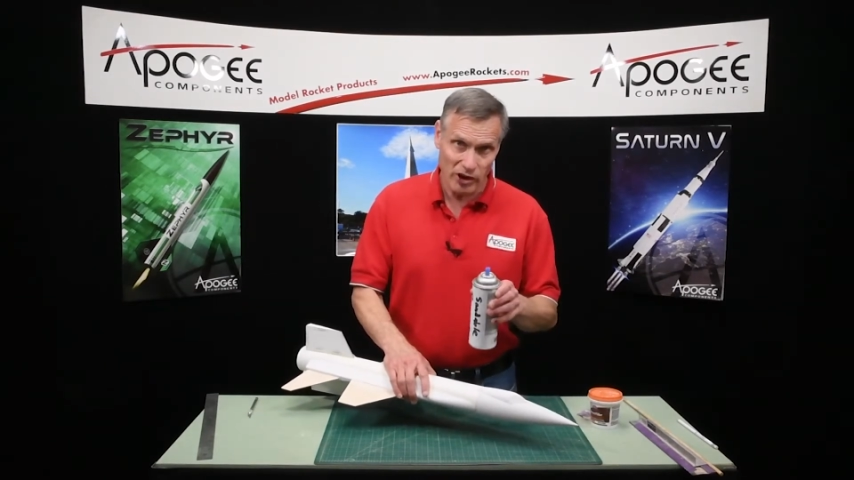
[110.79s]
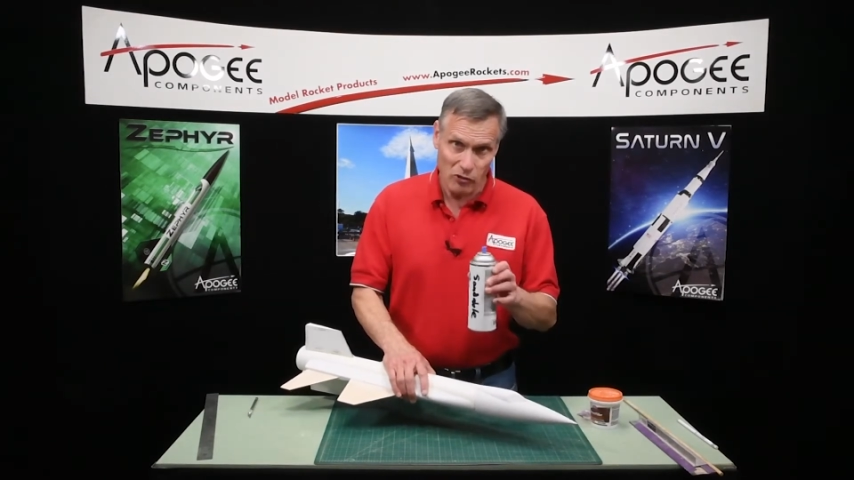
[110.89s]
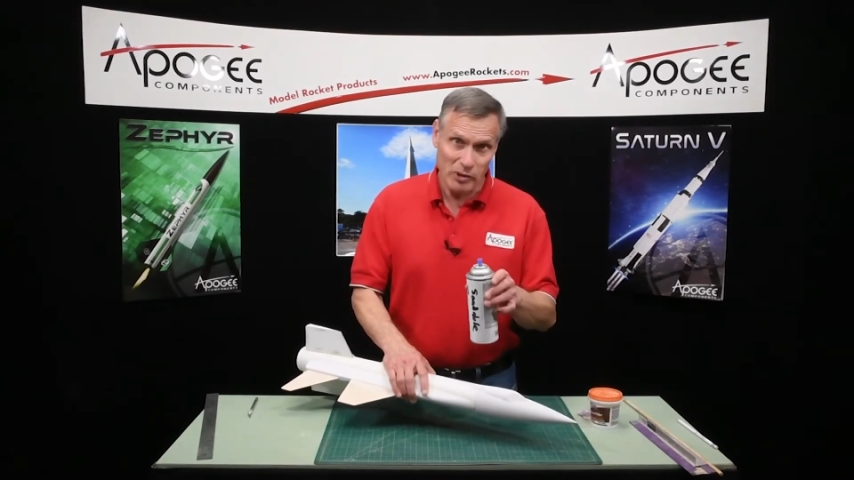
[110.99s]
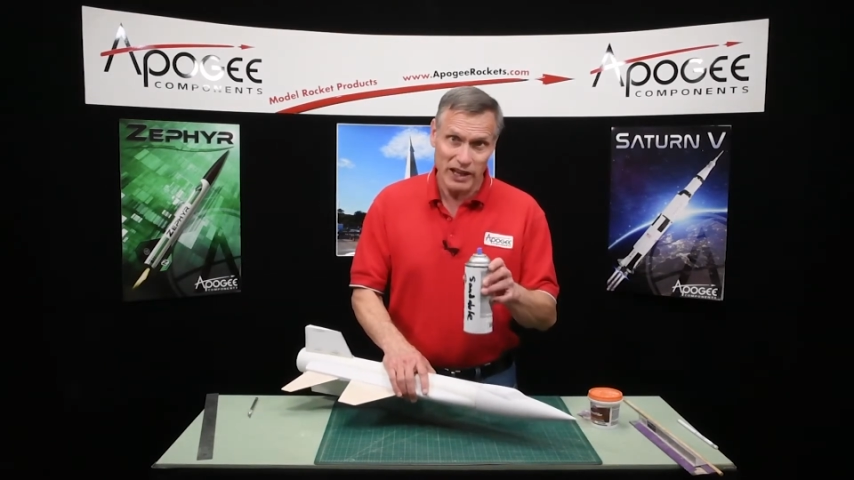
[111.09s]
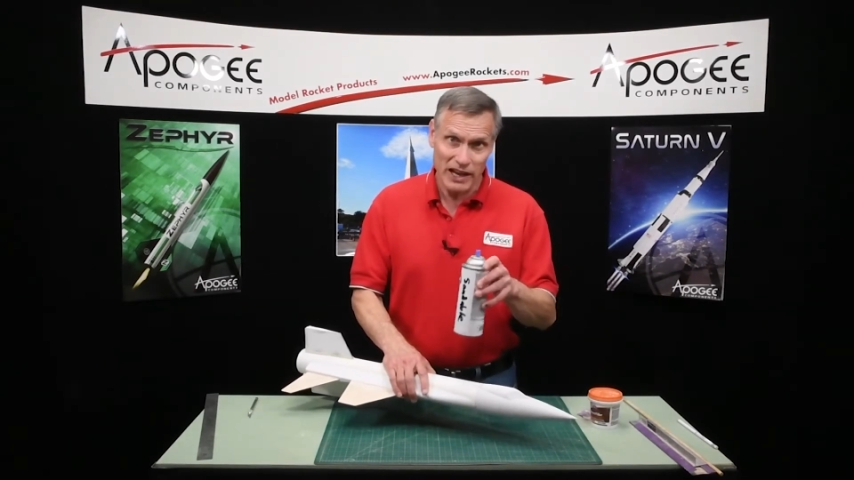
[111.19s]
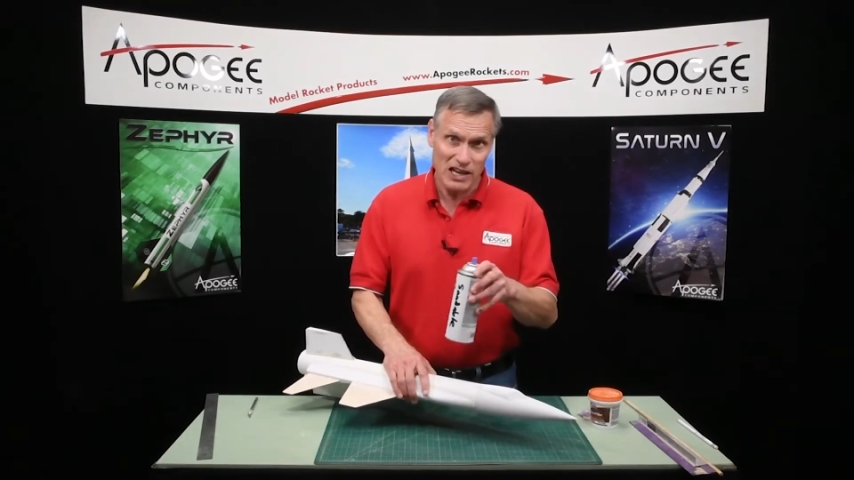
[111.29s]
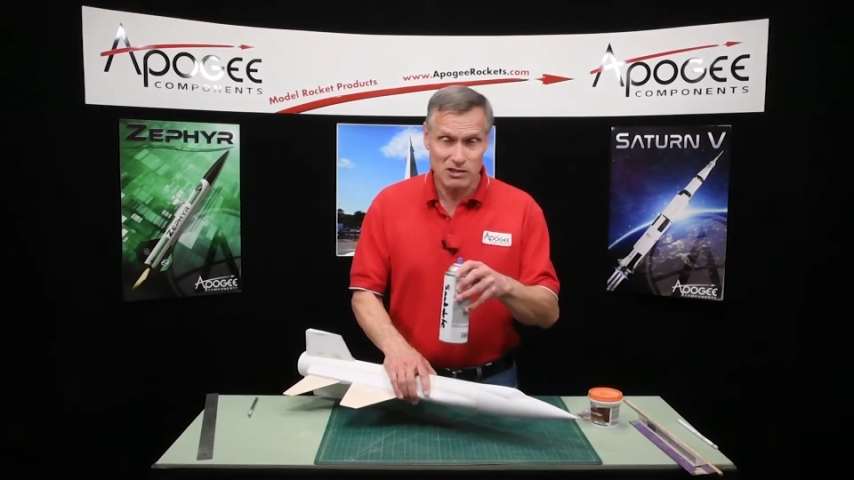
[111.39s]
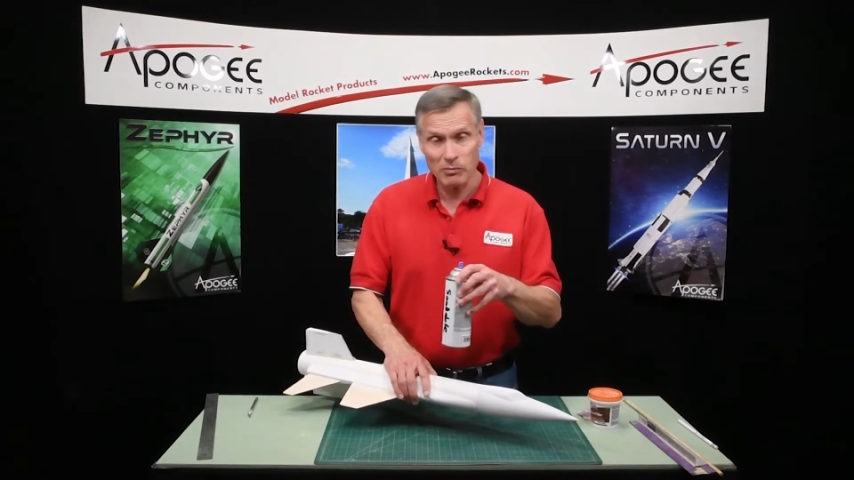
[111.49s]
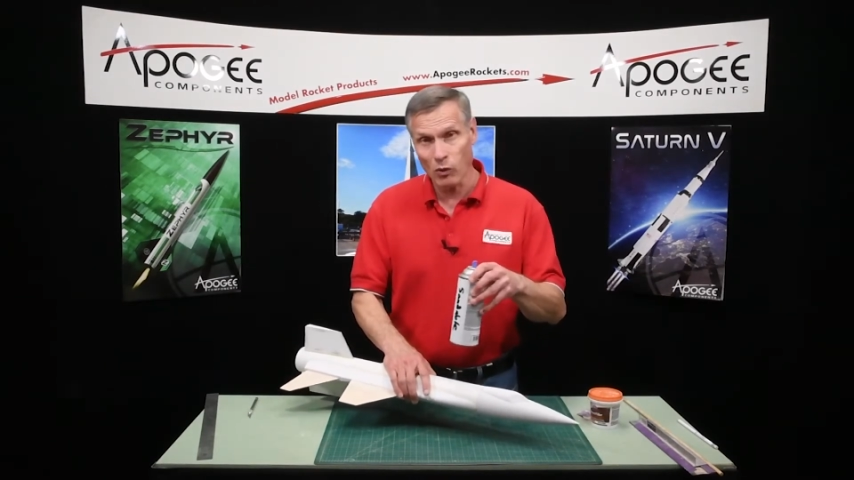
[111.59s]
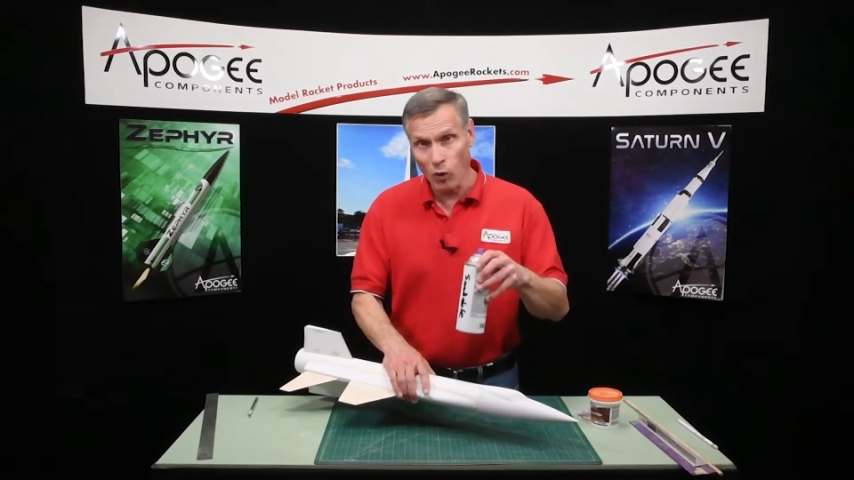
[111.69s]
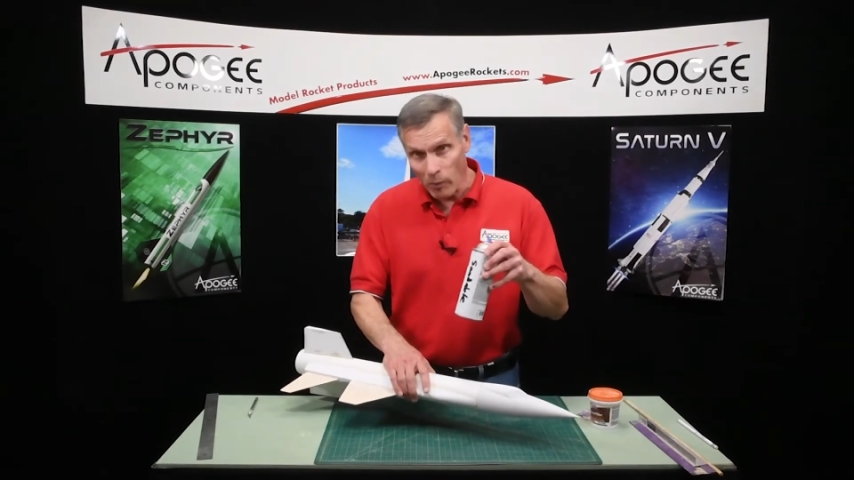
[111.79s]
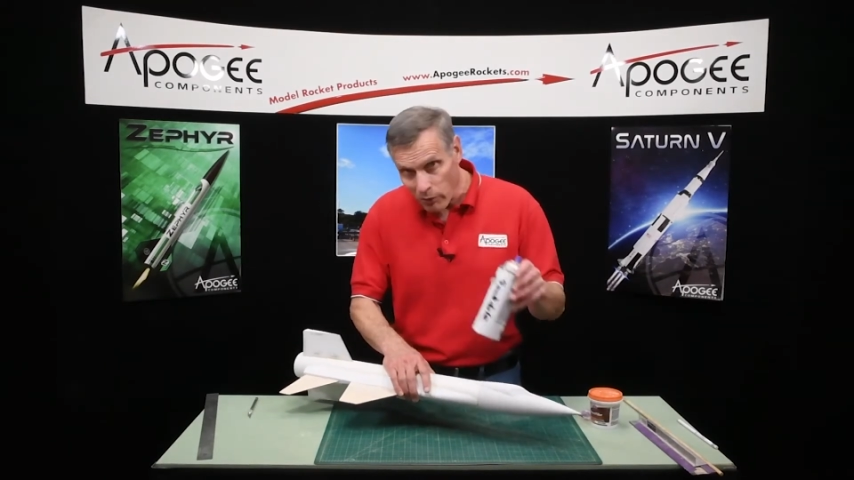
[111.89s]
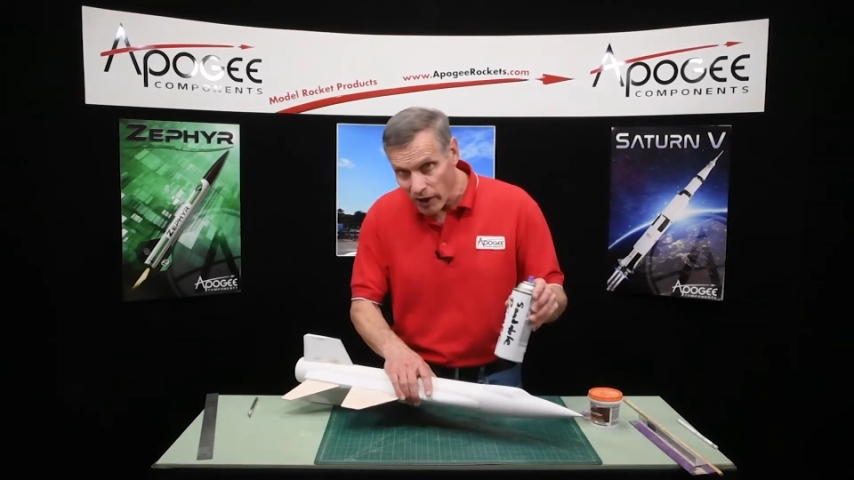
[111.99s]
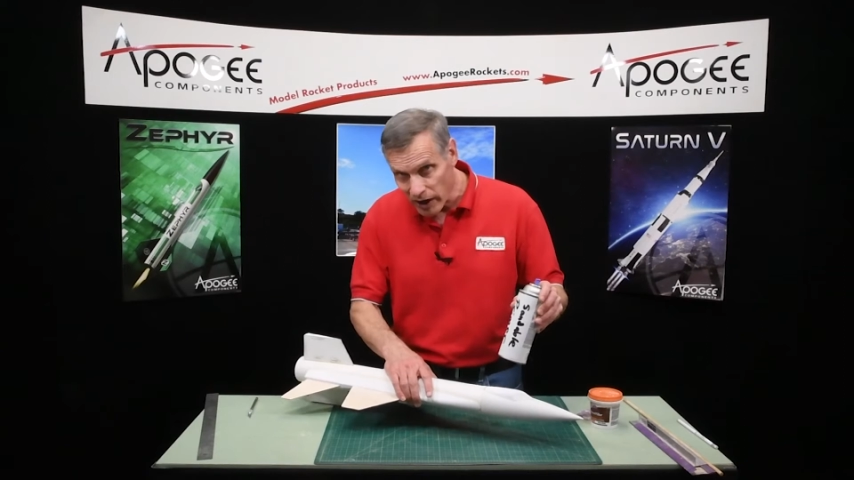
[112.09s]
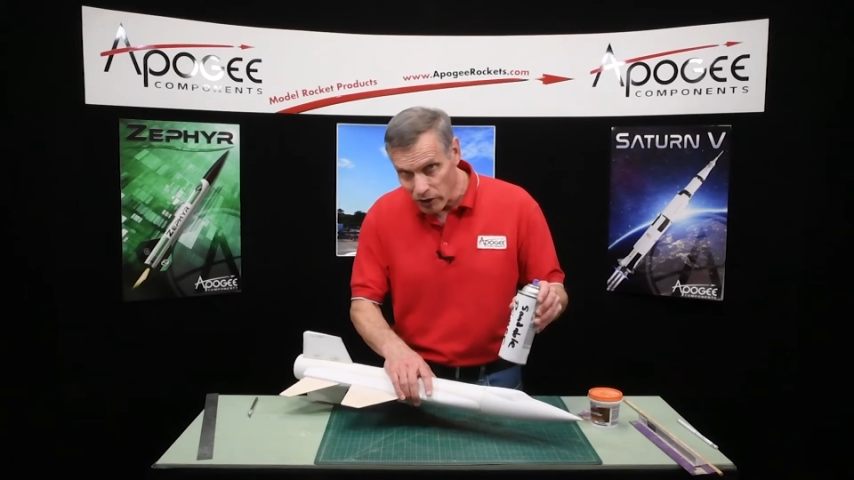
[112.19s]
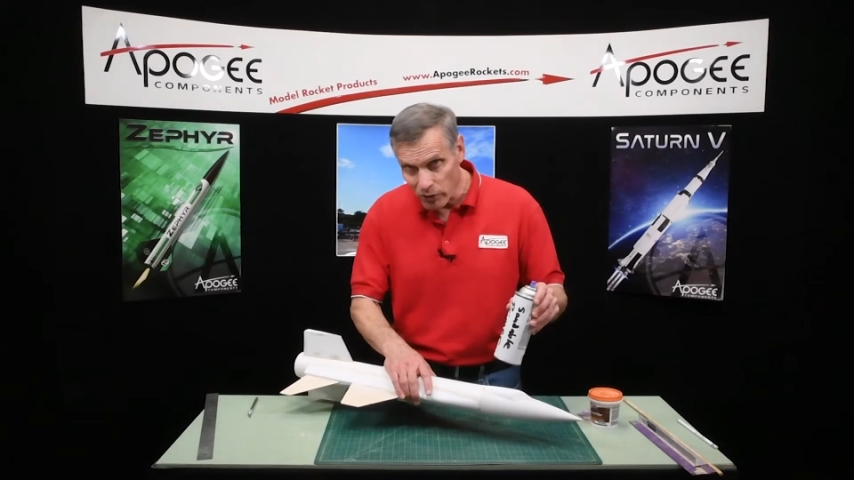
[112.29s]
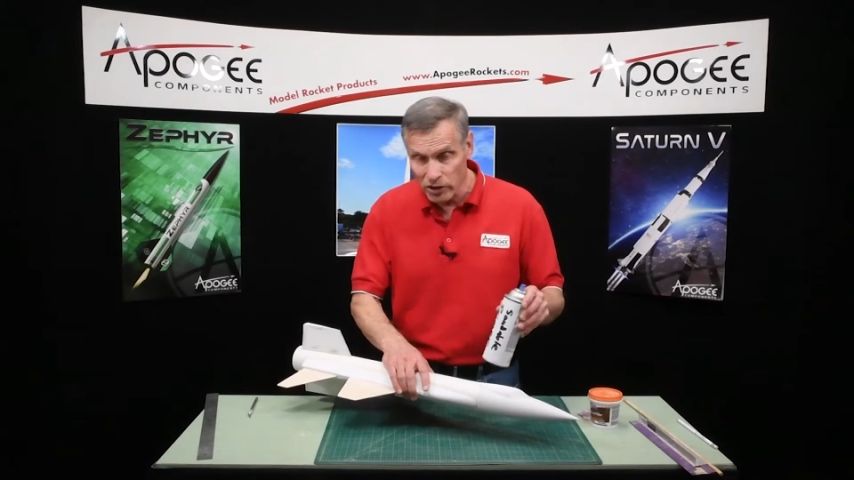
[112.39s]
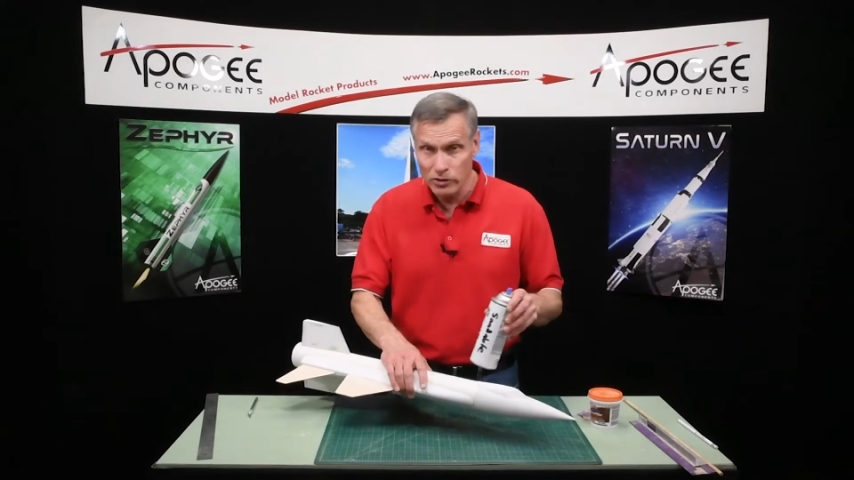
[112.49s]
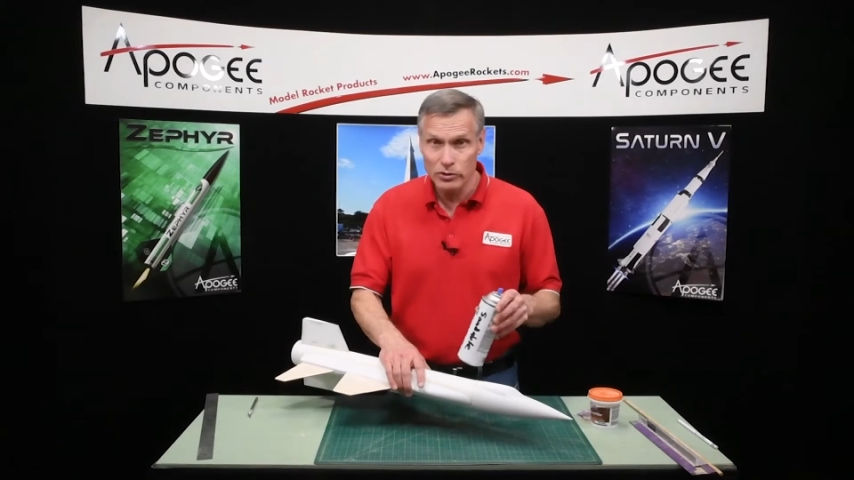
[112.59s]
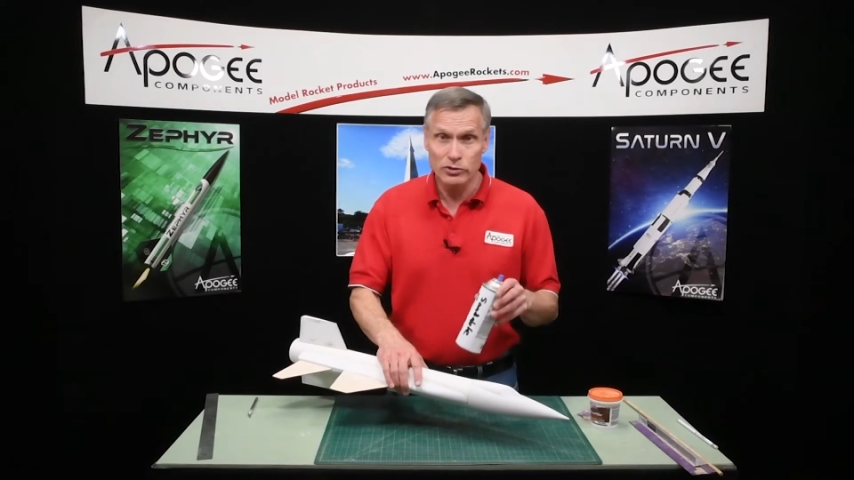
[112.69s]
Everybody asks me, what brand do I
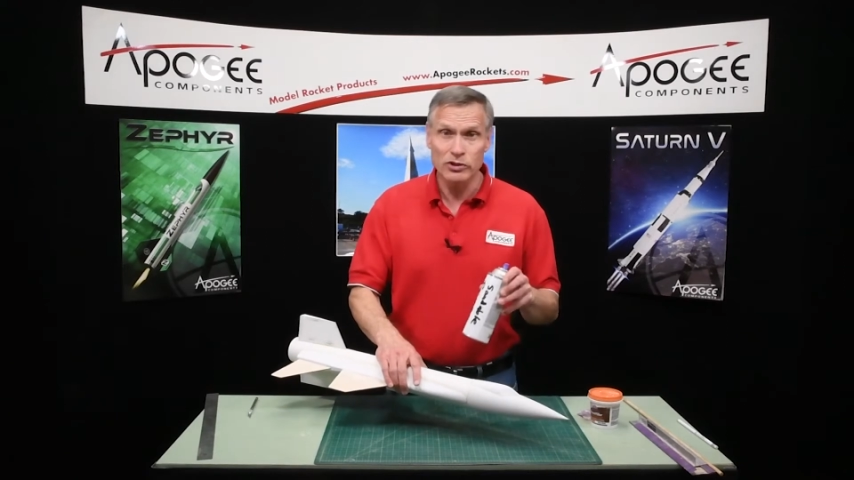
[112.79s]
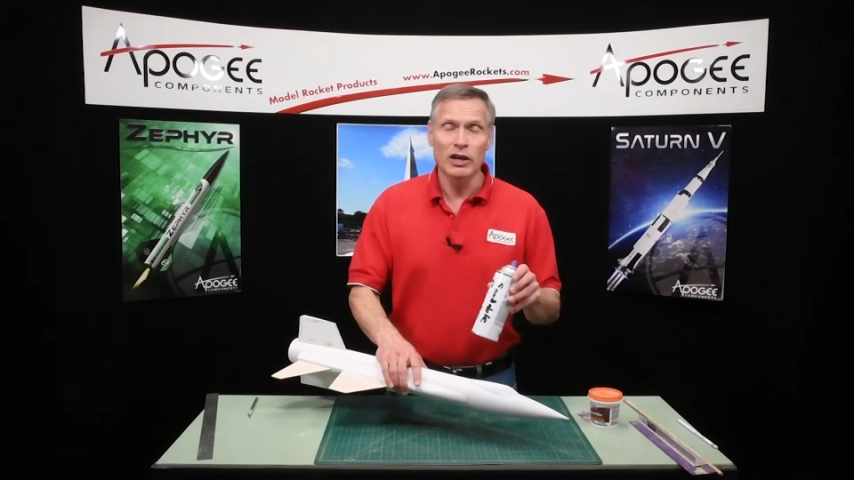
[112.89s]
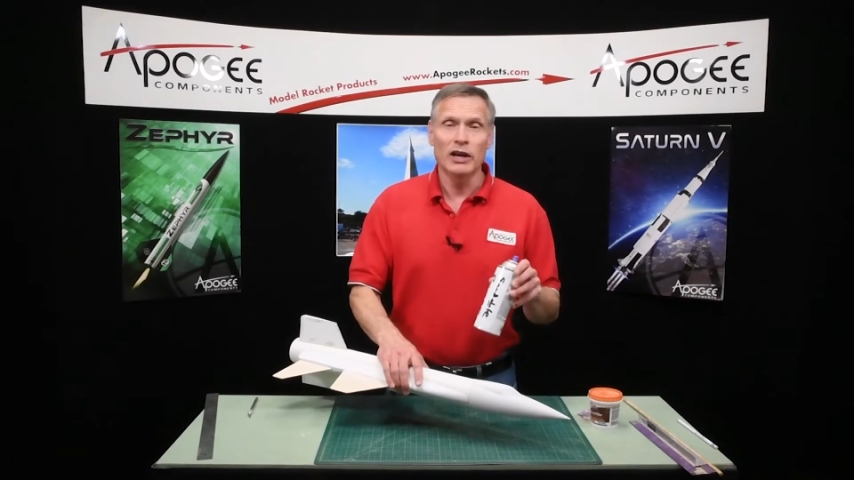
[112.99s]
use?